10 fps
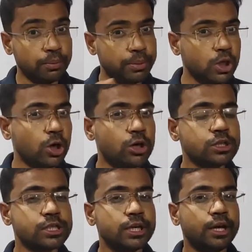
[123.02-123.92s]

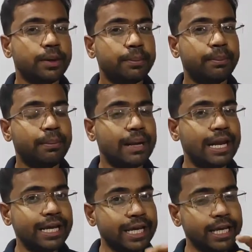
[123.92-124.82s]
because
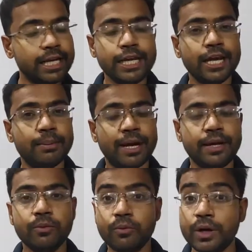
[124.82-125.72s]
in
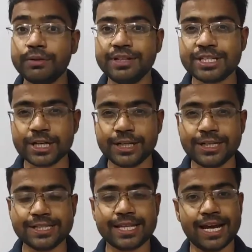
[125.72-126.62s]
EMI what we studied
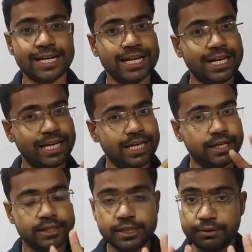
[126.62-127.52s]
is that,
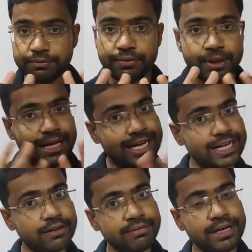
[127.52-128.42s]
see,
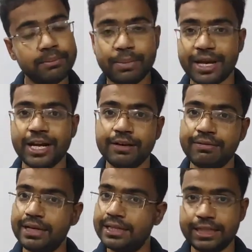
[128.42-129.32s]
electric field, magnetic
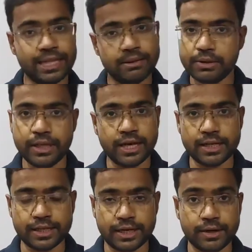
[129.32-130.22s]
field, they are
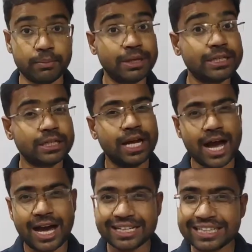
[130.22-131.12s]
there, but
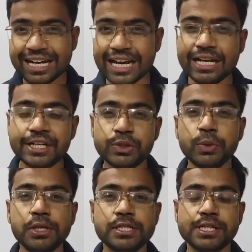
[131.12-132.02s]
are they related to
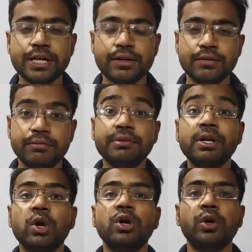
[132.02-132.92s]
each other? We were
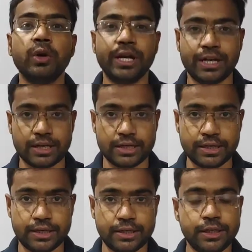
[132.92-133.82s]
not knowing it
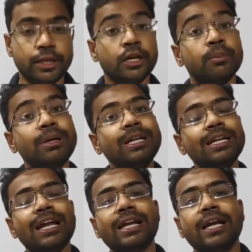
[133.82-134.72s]
earlier. But
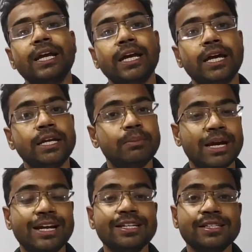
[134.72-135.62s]
in
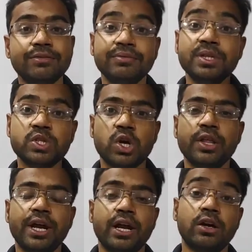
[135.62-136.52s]
magnetism we saw
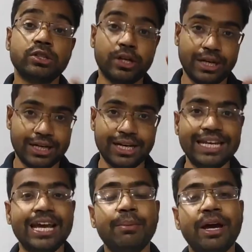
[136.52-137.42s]
that, in
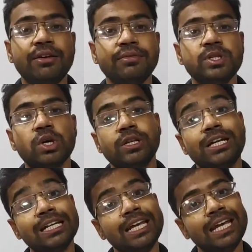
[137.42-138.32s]
EMI we saw
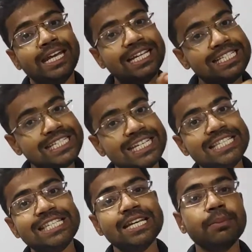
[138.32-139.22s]
that a
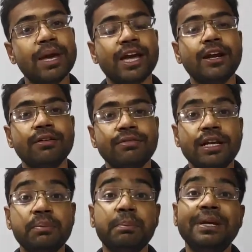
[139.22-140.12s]
changing magnetic
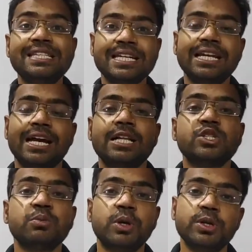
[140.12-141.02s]
field basically
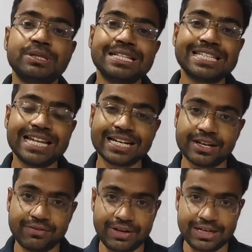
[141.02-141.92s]
also produces
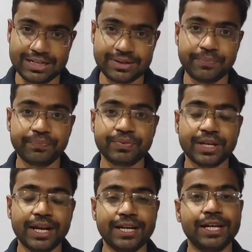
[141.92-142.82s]
electric field,
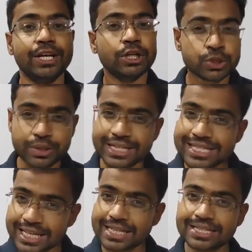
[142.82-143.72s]
right? So next
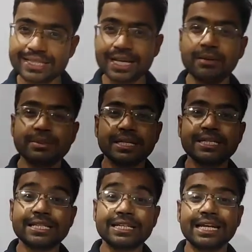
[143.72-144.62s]
thing comes
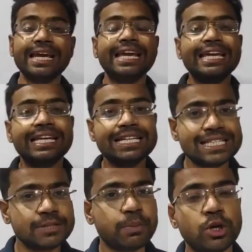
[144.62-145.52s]
is that, is
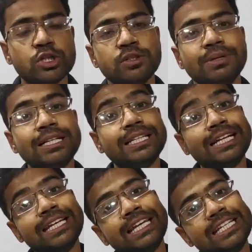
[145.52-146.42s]
it possible
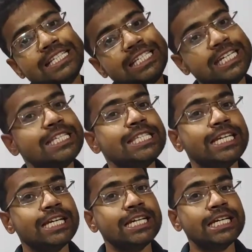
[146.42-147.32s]
that a
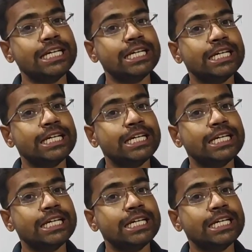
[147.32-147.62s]
changing